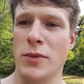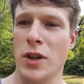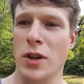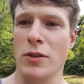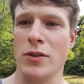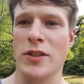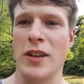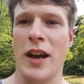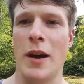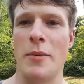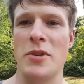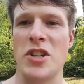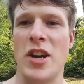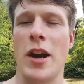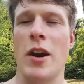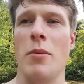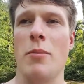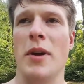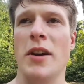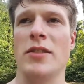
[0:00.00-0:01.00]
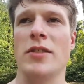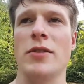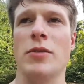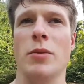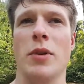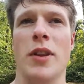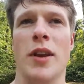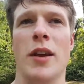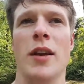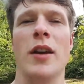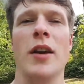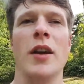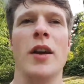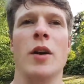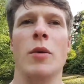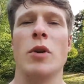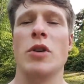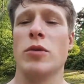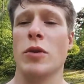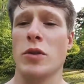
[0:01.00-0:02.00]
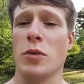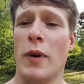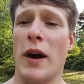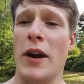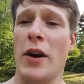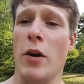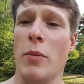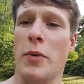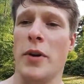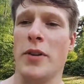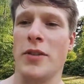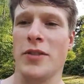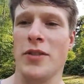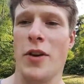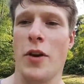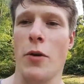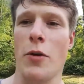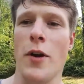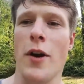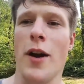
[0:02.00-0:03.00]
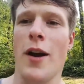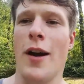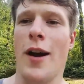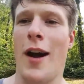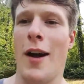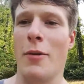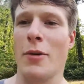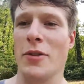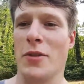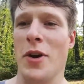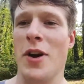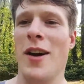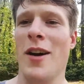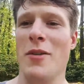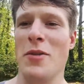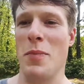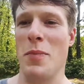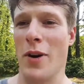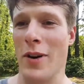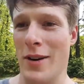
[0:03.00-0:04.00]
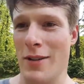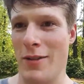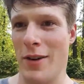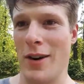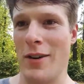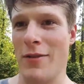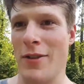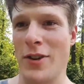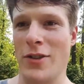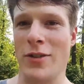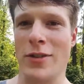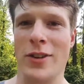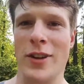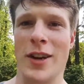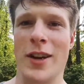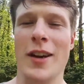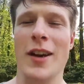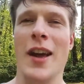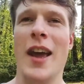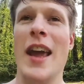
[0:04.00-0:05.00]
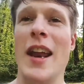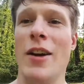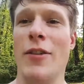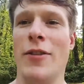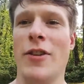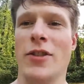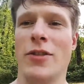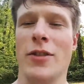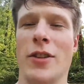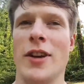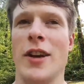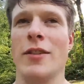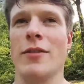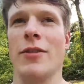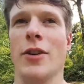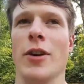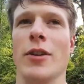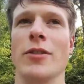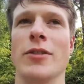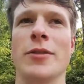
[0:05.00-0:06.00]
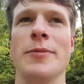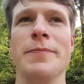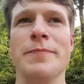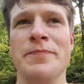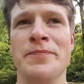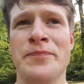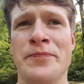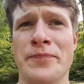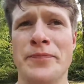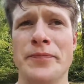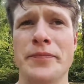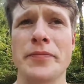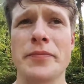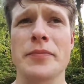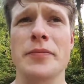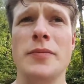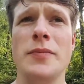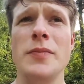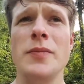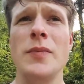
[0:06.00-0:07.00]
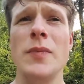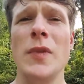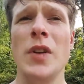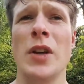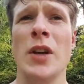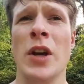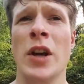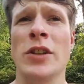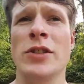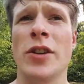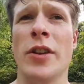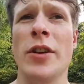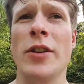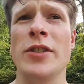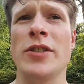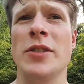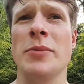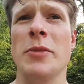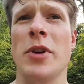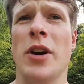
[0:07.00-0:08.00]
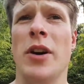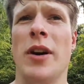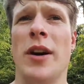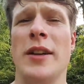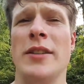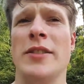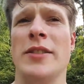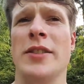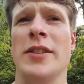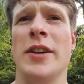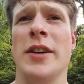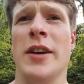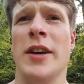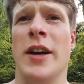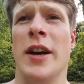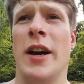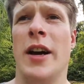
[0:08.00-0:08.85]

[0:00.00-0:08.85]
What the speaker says: you know, see how much air mixes with it, which was wide open. So I was burning very inefficiently at first. So there's some cons.